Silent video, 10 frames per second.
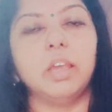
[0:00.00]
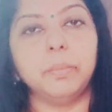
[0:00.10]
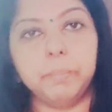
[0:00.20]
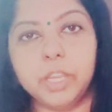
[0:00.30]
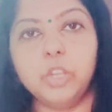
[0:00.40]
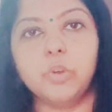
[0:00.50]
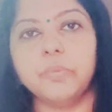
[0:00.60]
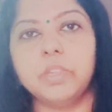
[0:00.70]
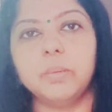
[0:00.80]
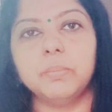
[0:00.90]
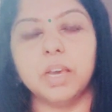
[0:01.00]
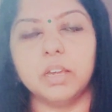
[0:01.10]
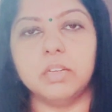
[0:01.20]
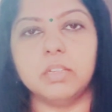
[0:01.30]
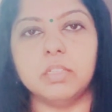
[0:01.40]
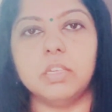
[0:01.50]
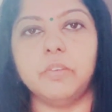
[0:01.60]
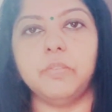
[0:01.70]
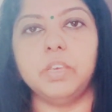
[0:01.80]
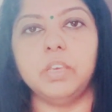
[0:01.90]
and many of them are
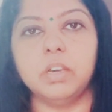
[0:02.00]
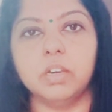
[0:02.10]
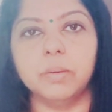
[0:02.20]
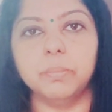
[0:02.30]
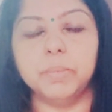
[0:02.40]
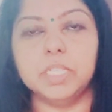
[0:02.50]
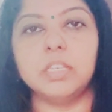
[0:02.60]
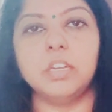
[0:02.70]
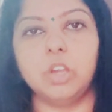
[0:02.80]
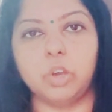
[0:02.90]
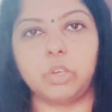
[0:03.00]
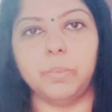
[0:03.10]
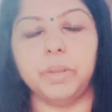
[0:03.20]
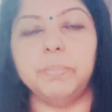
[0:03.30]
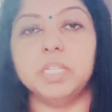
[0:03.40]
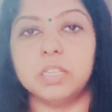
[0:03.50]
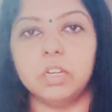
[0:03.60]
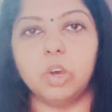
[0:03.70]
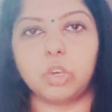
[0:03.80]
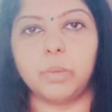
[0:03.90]
receiving missing document.
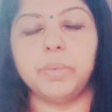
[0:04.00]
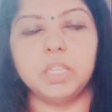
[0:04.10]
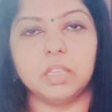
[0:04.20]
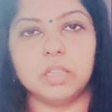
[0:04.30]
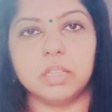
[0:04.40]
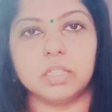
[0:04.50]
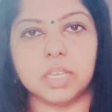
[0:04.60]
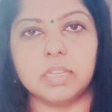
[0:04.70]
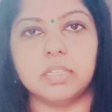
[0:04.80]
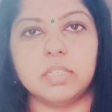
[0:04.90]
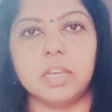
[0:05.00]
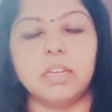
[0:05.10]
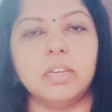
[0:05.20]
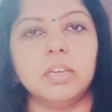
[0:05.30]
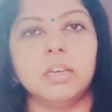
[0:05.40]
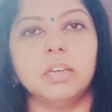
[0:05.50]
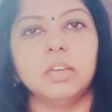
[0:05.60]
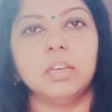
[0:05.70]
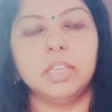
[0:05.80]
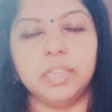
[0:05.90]
Missing document in the sense that
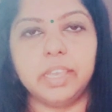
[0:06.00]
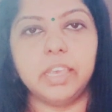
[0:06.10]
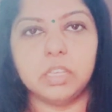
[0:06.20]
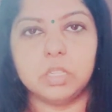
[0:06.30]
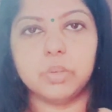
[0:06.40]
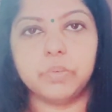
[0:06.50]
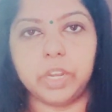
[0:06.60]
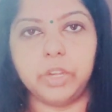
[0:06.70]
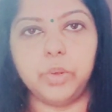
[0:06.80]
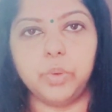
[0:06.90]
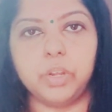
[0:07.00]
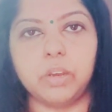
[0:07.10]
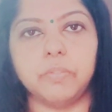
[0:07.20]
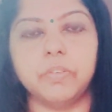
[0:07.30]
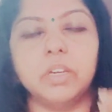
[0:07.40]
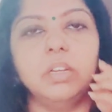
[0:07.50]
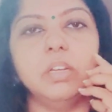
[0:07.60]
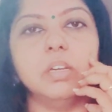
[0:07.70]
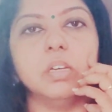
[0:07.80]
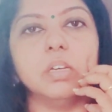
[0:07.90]
in the case of radiographer,
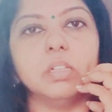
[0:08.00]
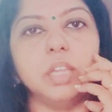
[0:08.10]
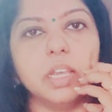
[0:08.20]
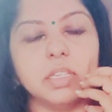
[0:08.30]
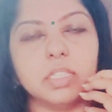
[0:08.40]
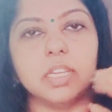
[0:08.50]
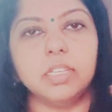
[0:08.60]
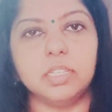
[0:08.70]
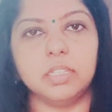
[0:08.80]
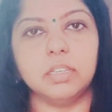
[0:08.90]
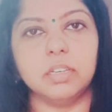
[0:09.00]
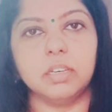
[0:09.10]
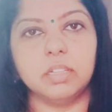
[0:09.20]
they are sending.